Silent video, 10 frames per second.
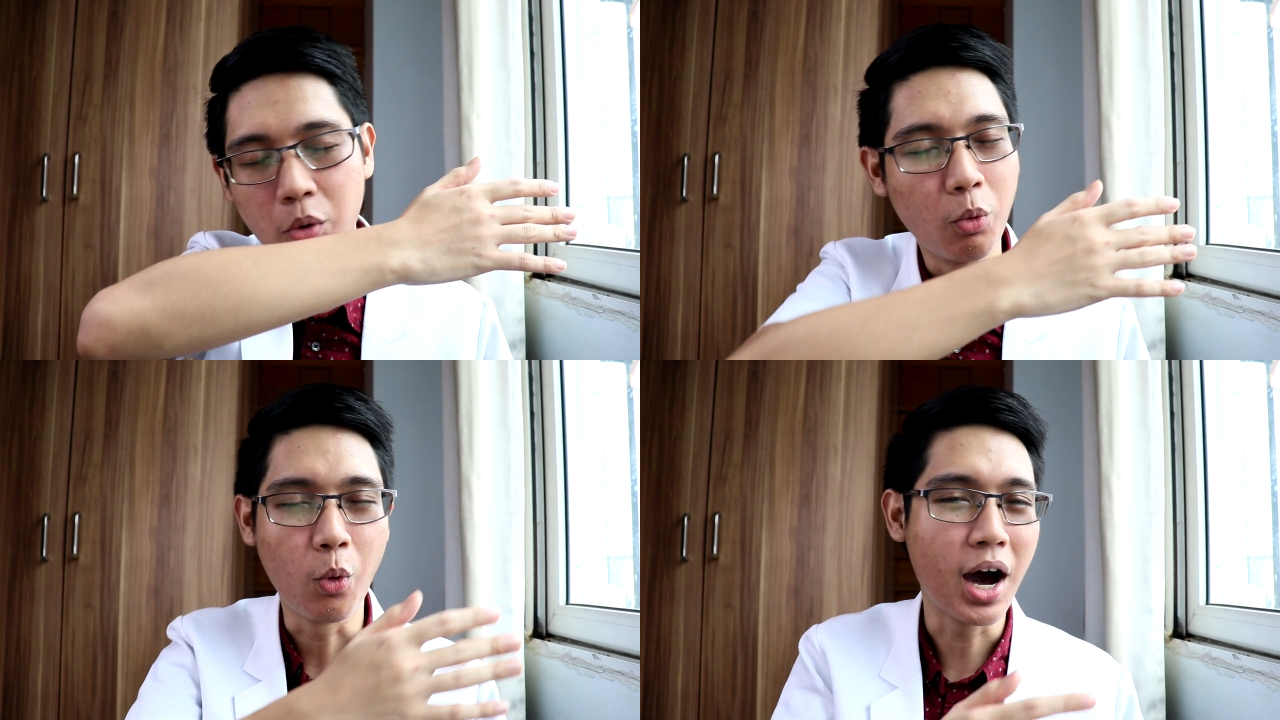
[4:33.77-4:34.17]

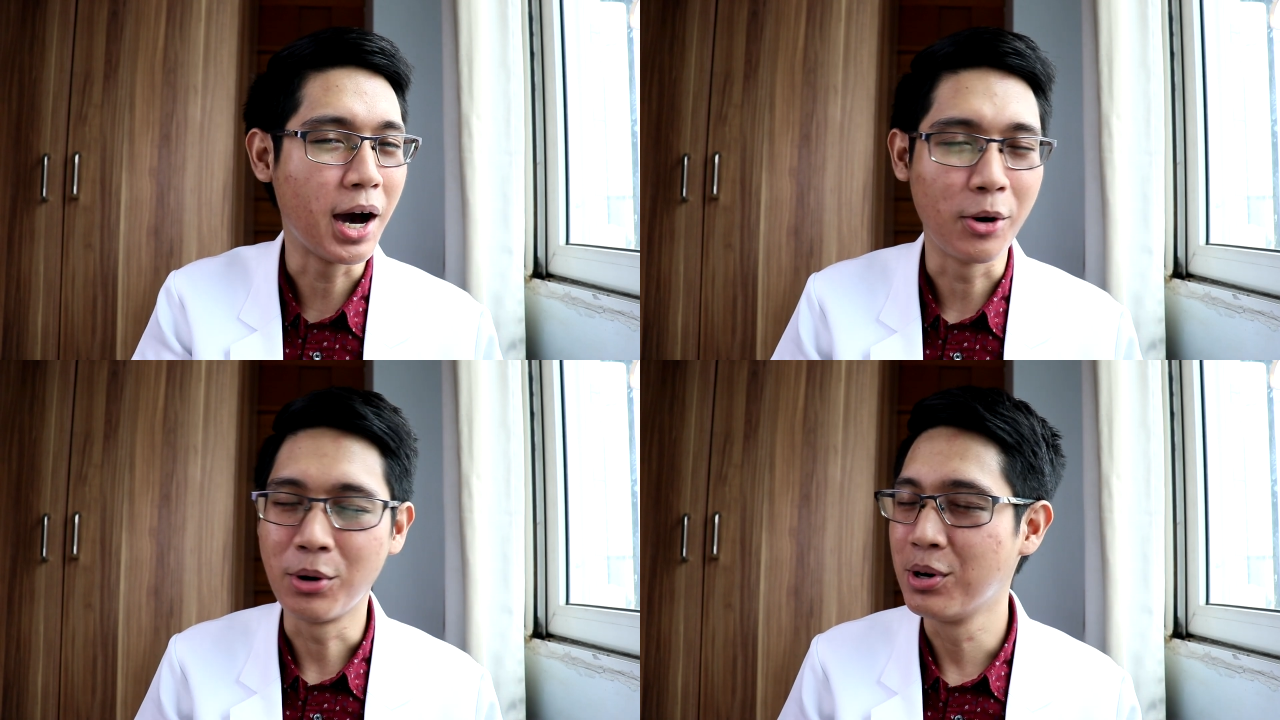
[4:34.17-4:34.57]

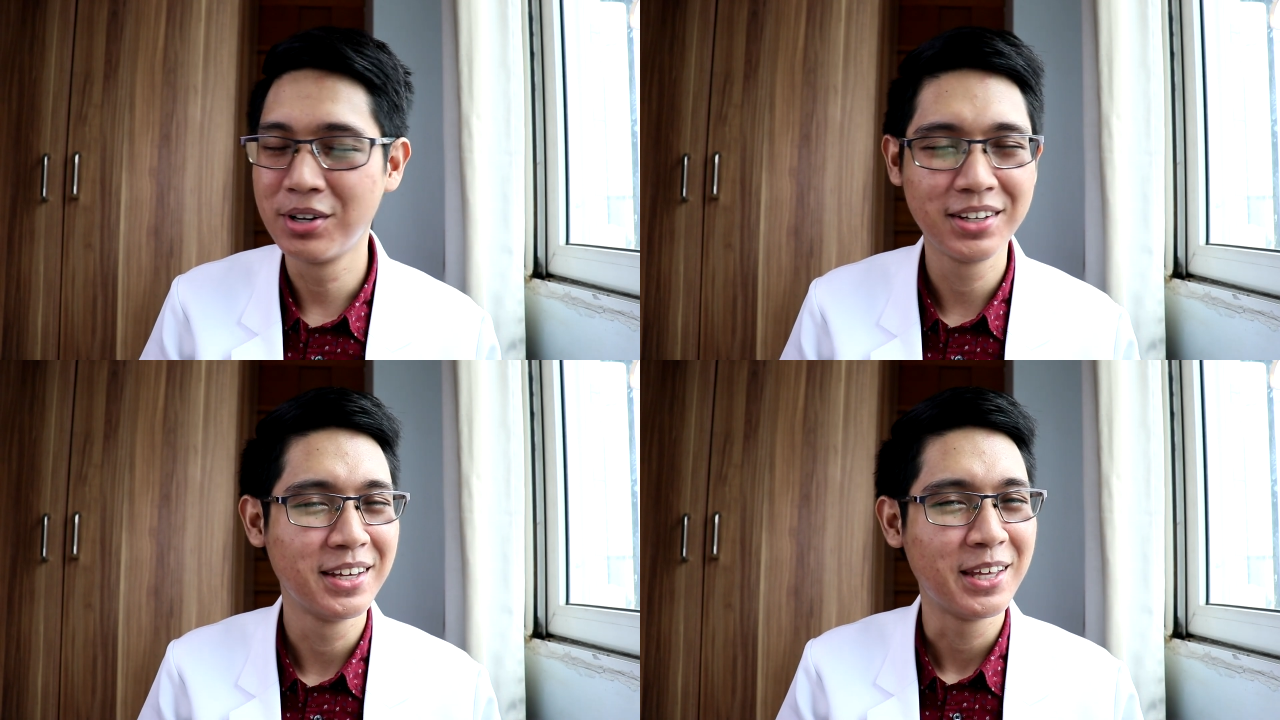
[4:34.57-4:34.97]
wow.
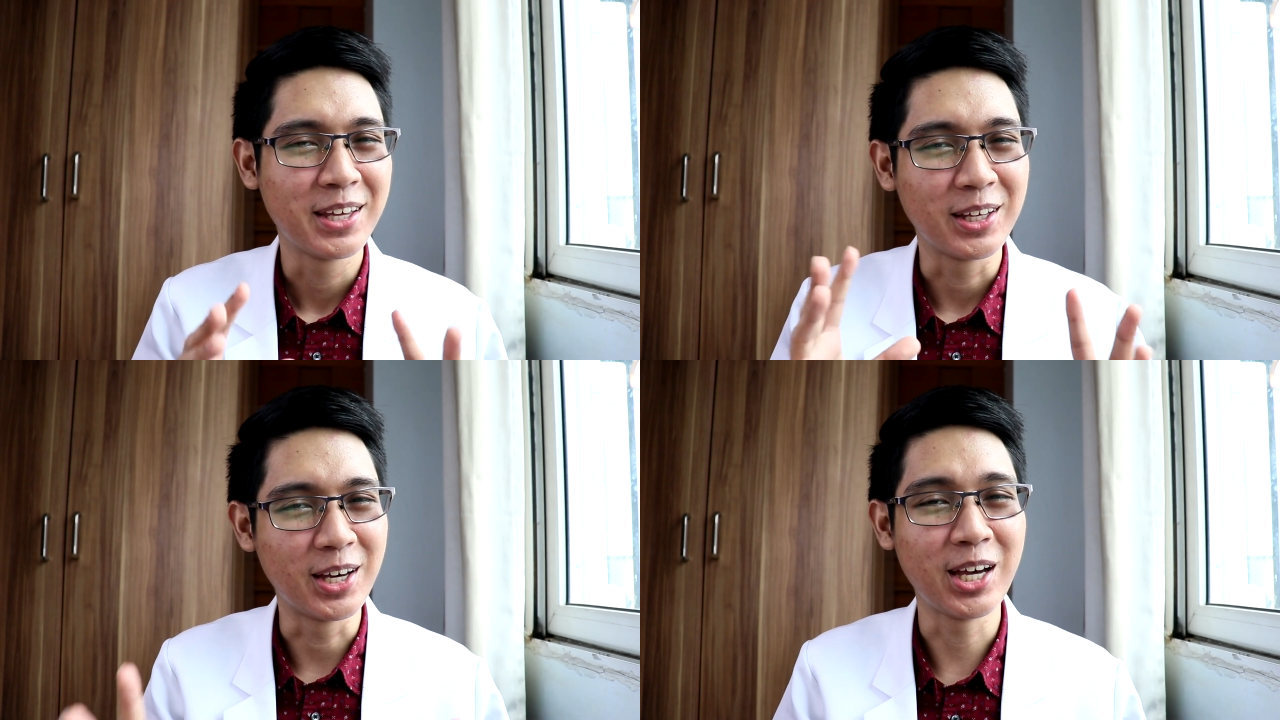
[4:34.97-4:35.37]

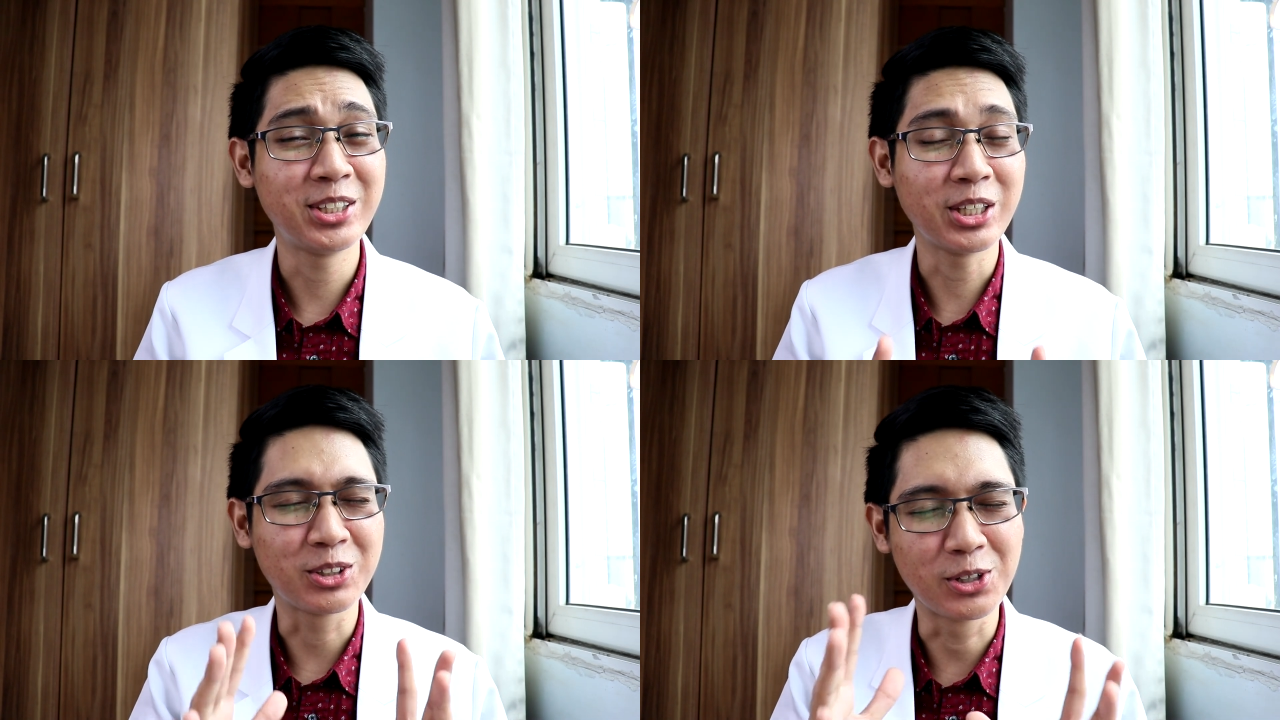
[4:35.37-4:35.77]
Guys,
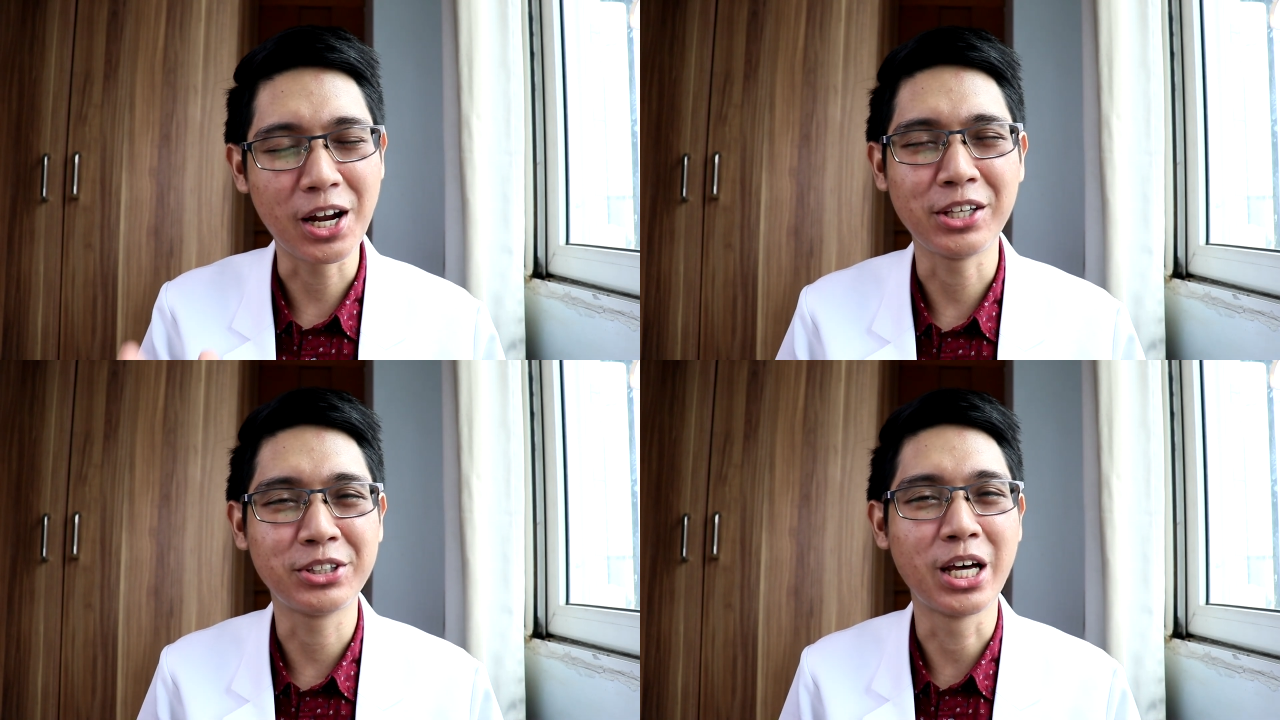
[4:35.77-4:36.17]
it
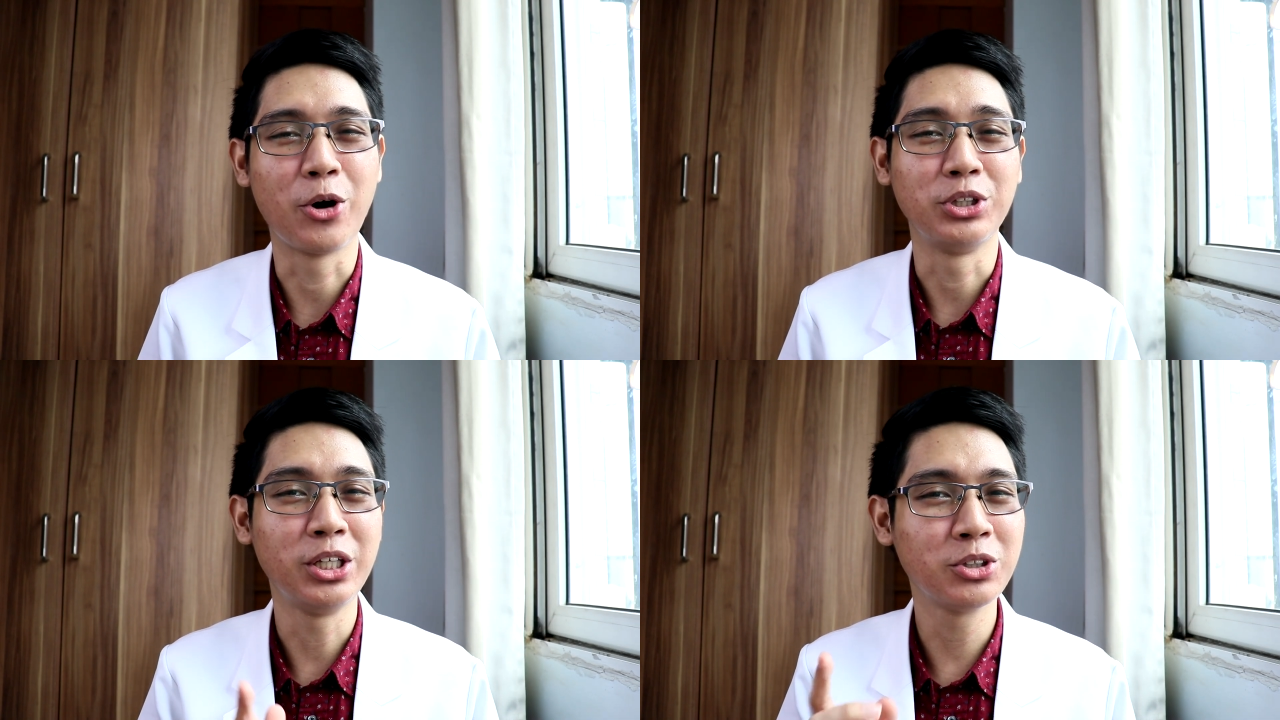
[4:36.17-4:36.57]
dries
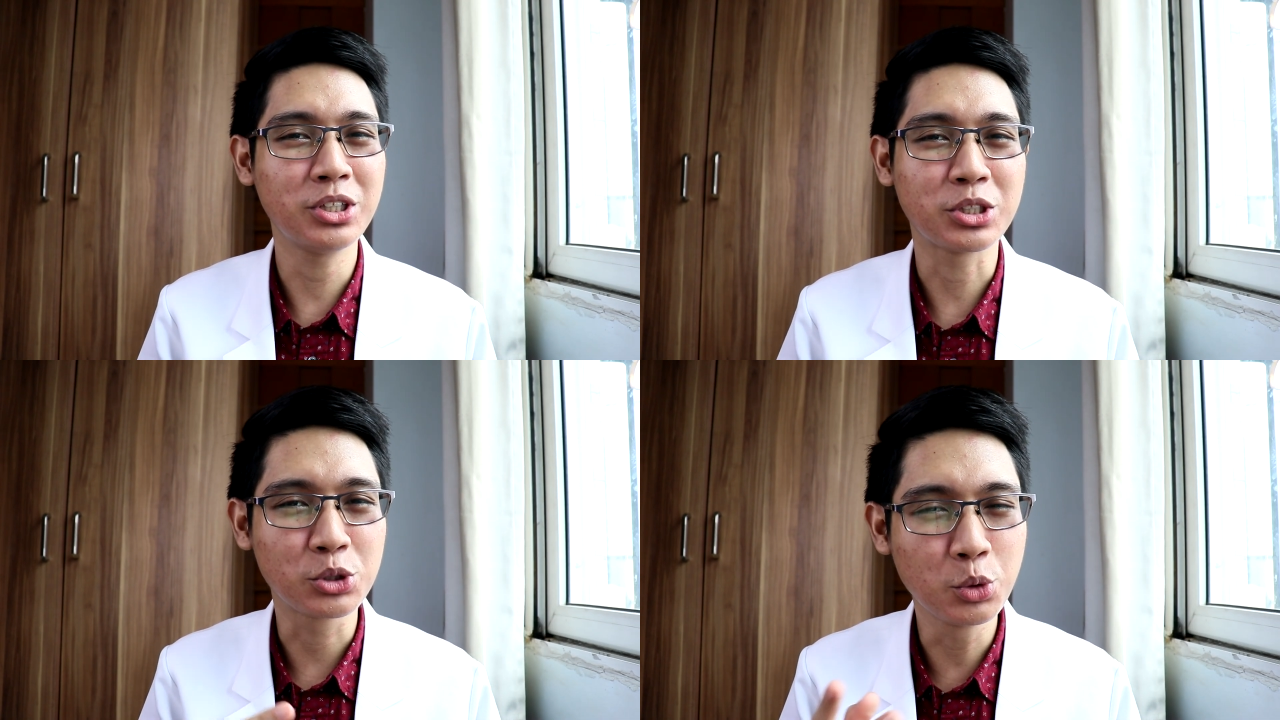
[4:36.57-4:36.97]
down into
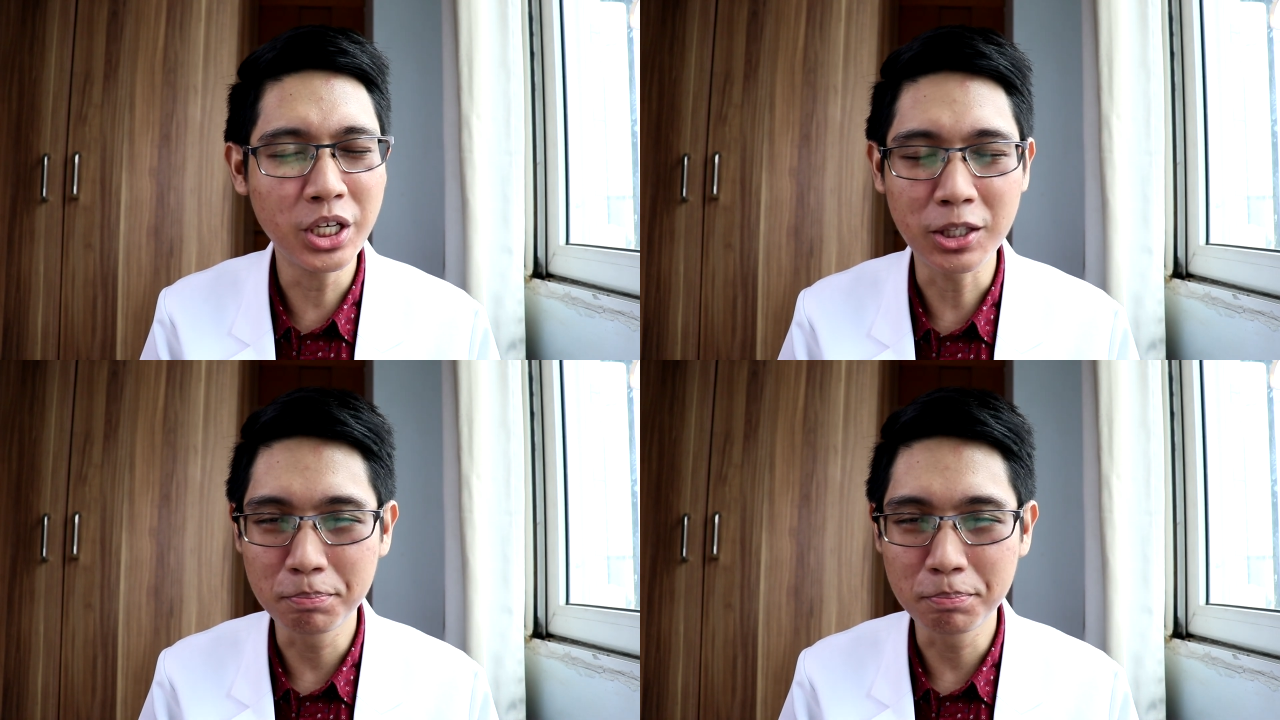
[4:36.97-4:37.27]
this sweet,